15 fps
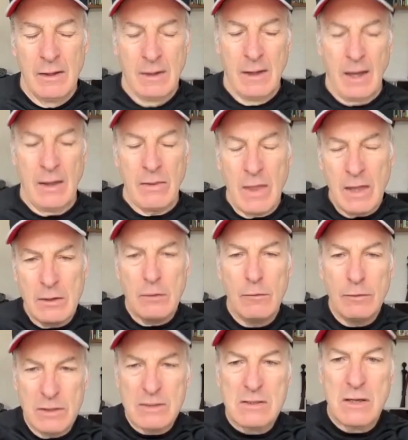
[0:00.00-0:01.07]
And then you
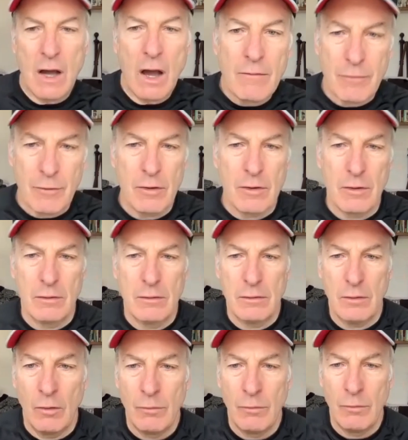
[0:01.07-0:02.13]
discover
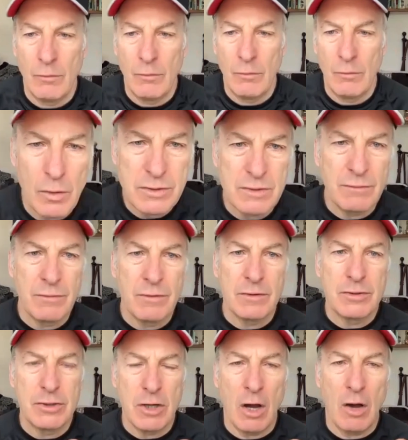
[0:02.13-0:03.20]
over the course of the
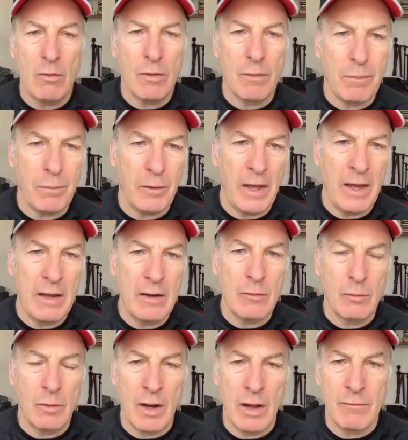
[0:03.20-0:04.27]
show or play or
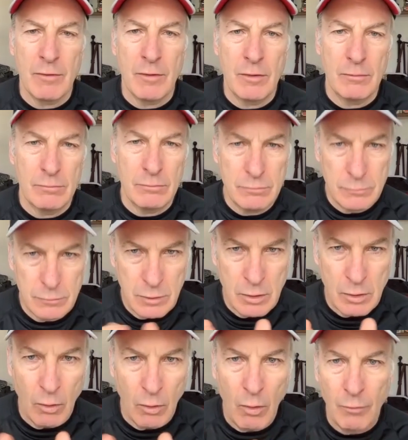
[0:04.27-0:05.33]
whatever,
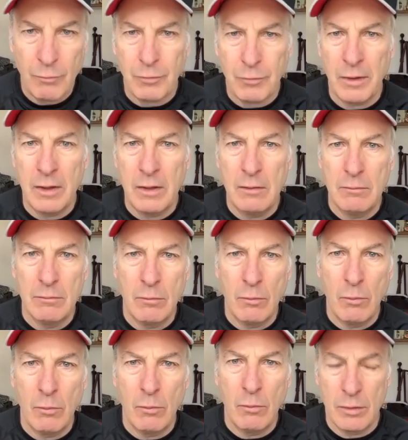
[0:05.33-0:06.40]
hopefully
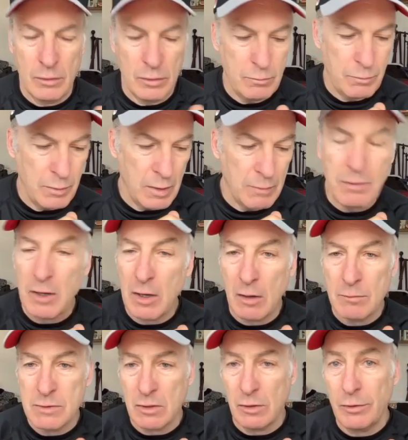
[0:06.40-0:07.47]
it
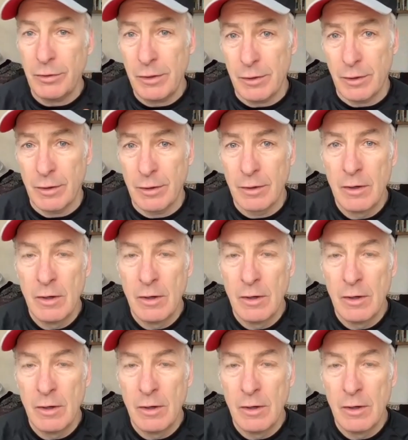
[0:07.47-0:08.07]
becomes clear.